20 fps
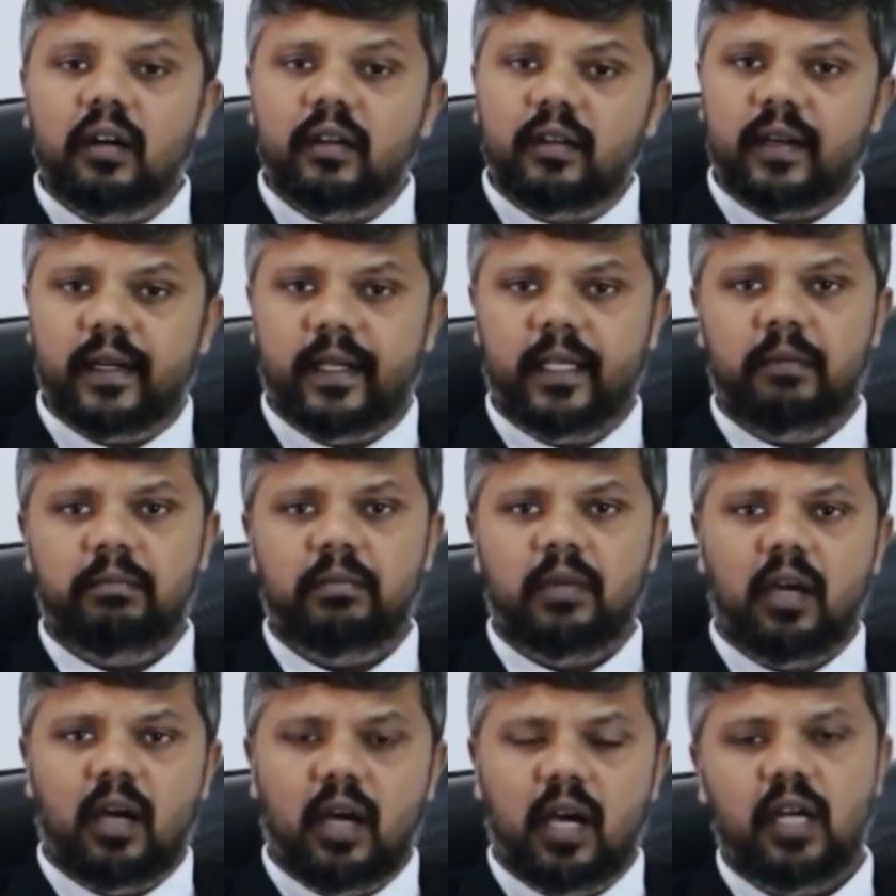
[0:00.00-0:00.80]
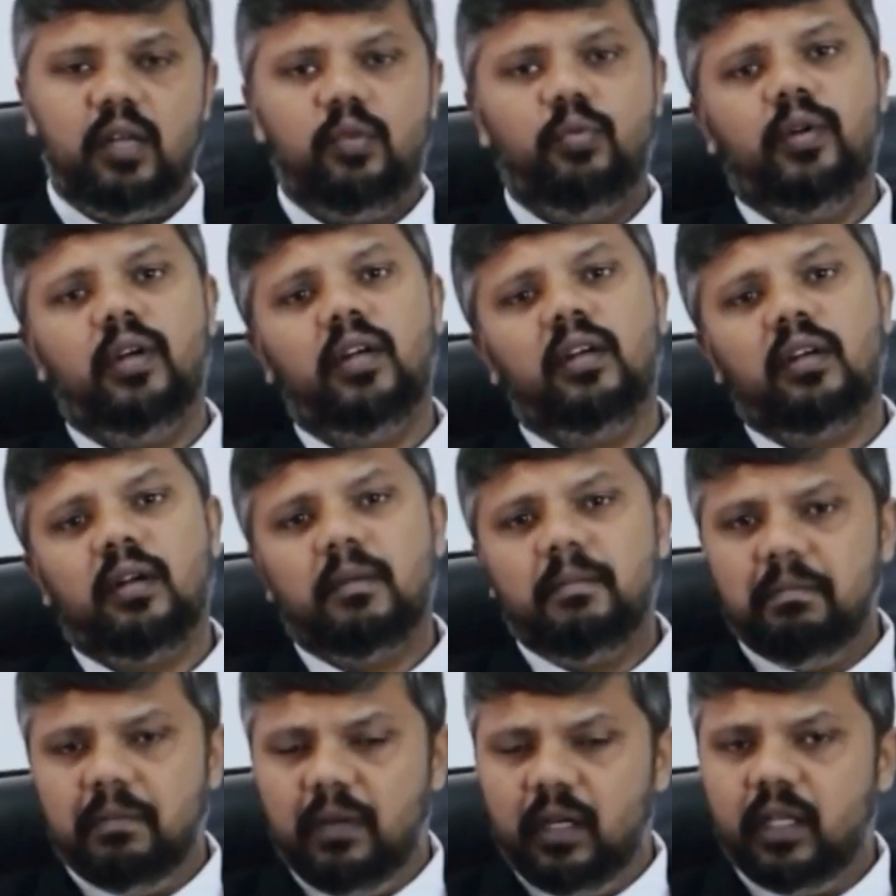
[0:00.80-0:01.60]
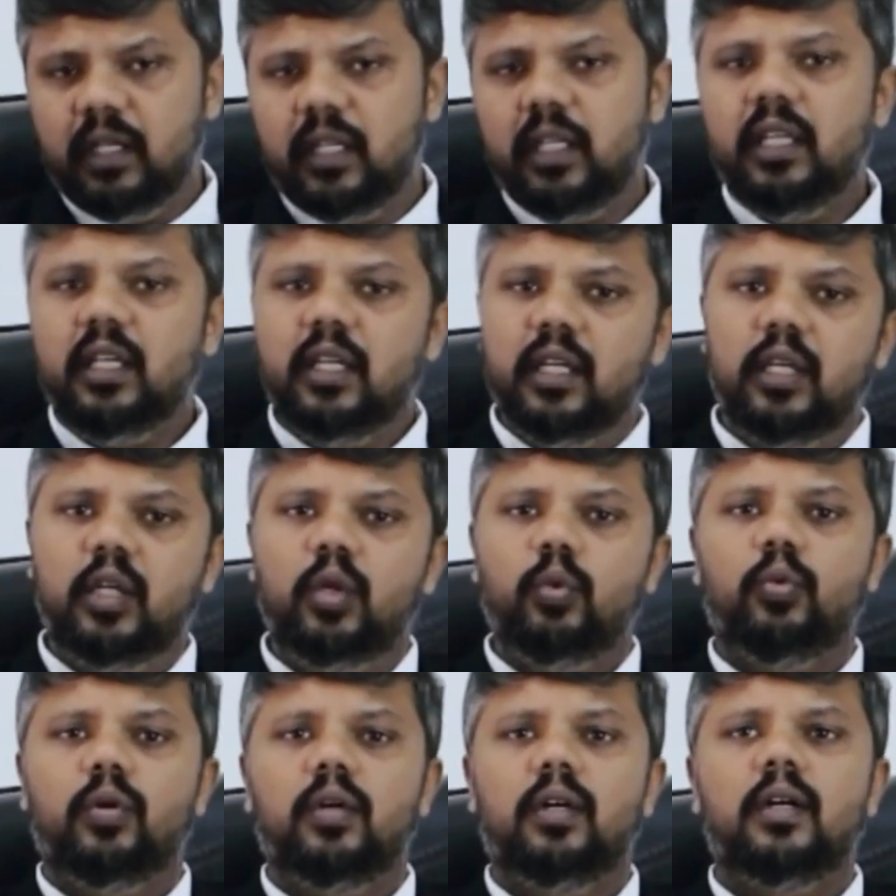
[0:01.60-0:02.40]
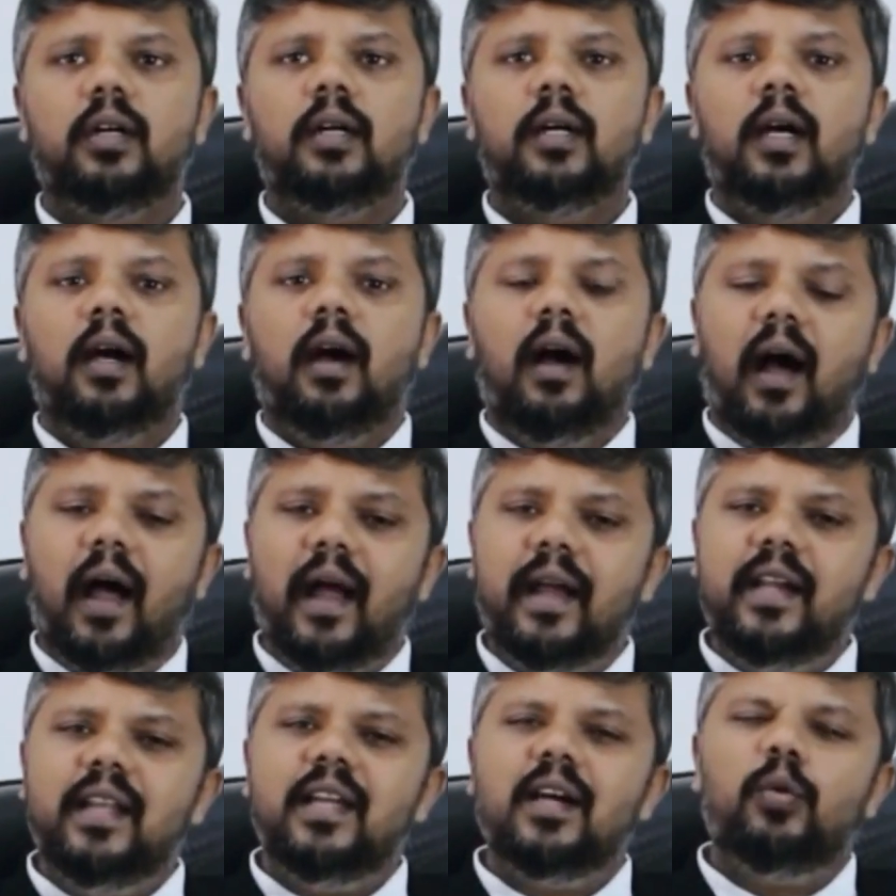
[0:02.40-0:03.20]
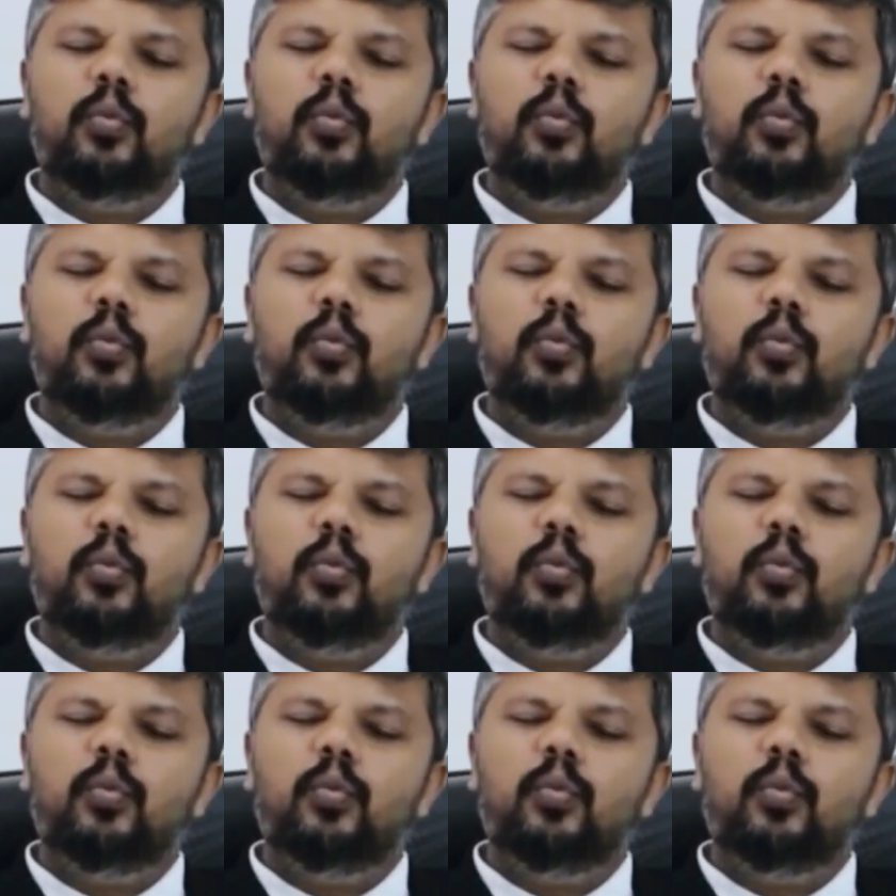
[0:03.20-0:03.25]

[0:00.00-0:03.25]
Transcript: time, hard work, money into a idea